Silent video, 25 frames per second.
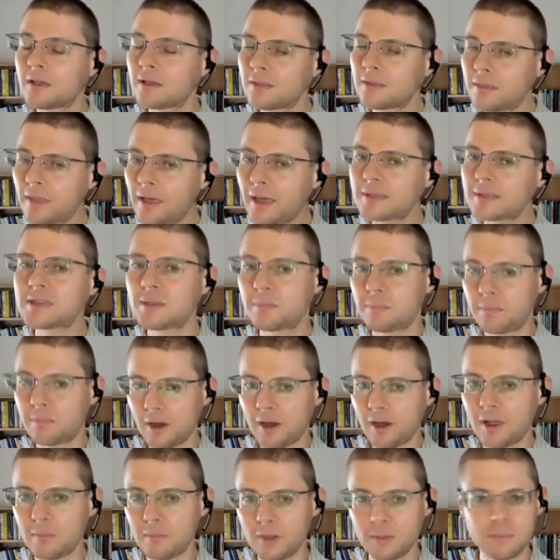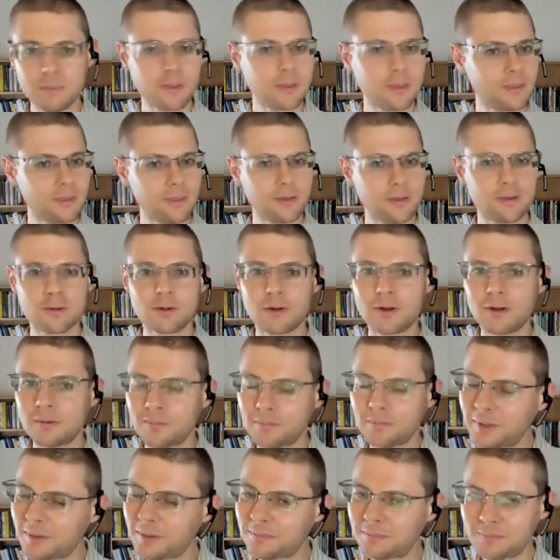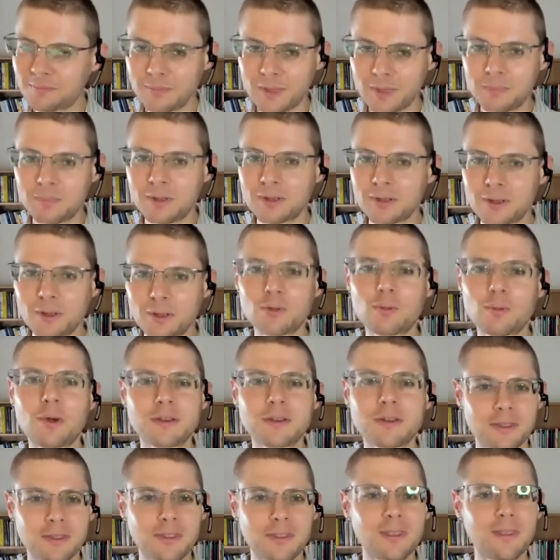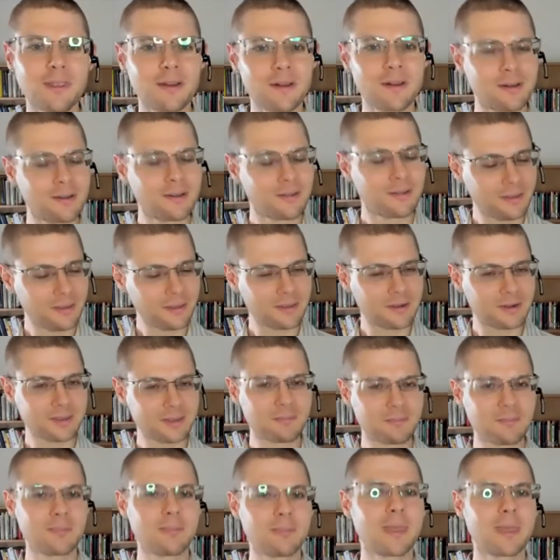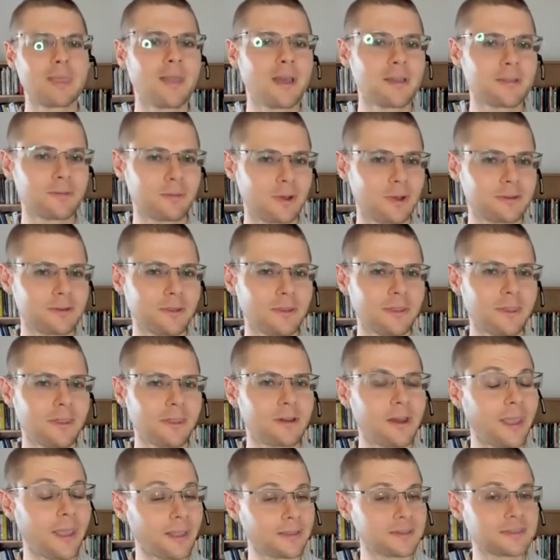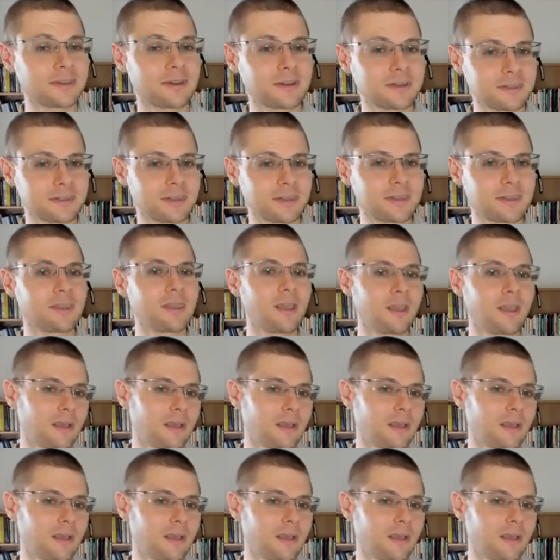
That's a problem. Your people don't want to hear, leaders may not want to hear answers that